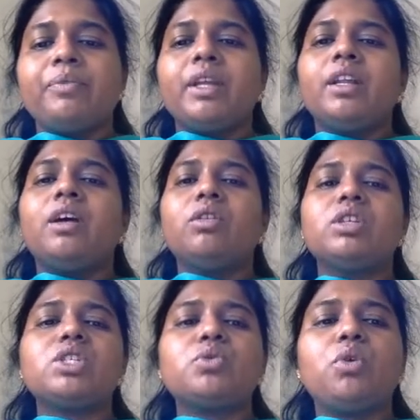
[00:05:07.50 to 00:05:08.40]
Now,
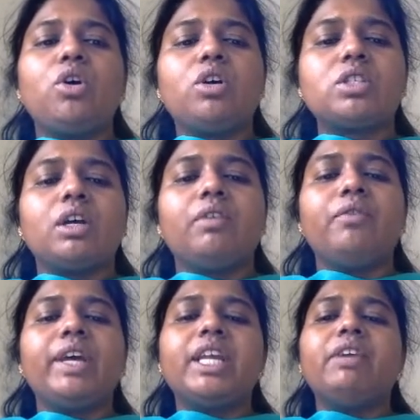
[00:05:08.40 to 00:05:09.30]
this was a
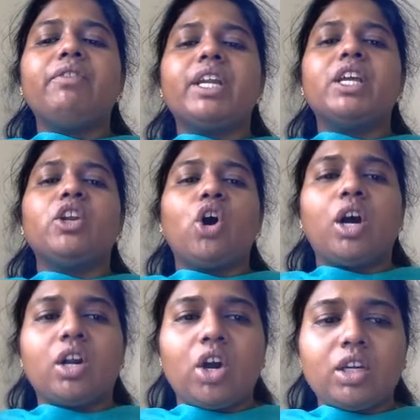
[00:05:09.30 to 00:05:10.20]
very, very
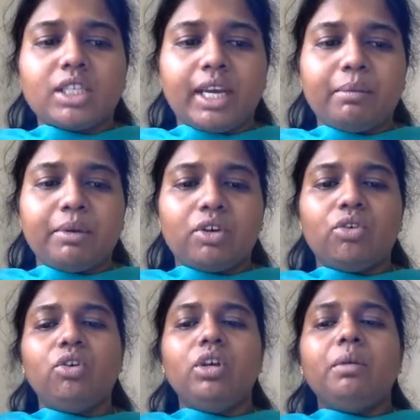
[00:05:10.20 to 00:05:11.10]
long time
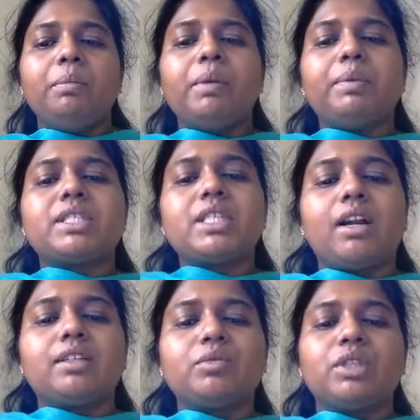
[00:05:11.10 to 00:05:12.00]
ago. People
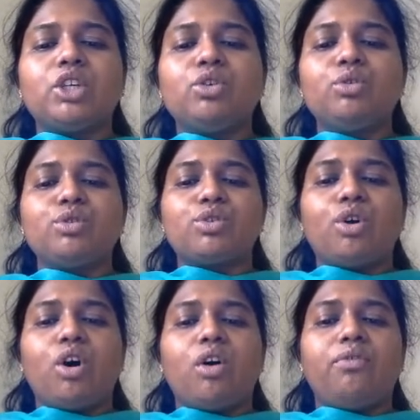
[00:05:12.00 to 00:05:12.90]
started with the use
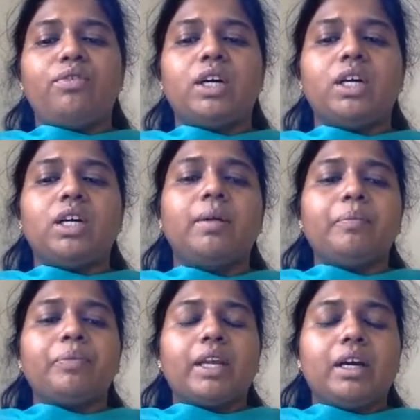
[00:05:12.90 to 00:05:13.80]
of
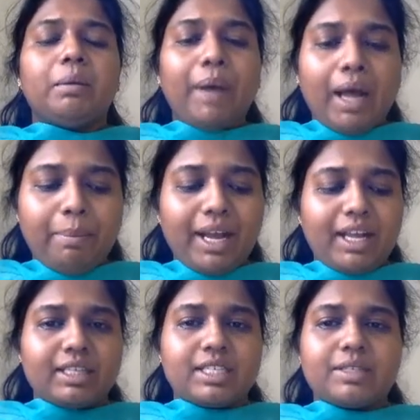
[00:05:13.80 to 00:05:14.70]

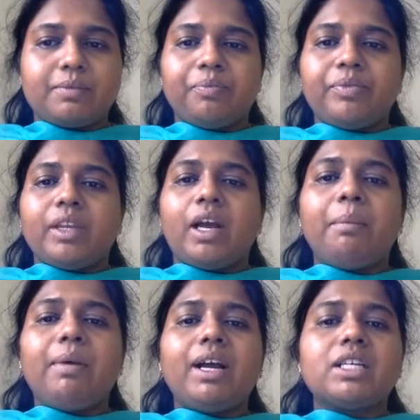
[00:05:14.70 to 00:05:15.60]
abacus.
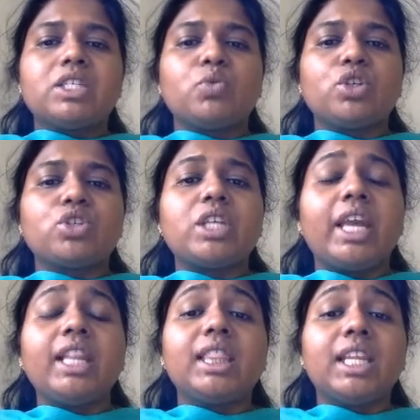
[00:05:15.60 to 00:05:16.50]
Abacus was
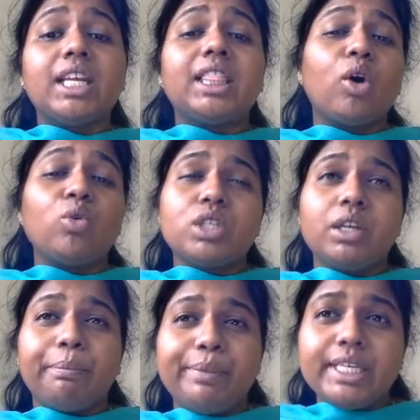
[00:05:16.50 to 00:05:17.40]
in
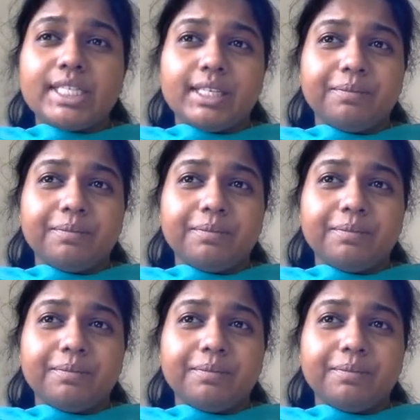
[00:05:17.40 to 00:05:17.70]
3000 BC.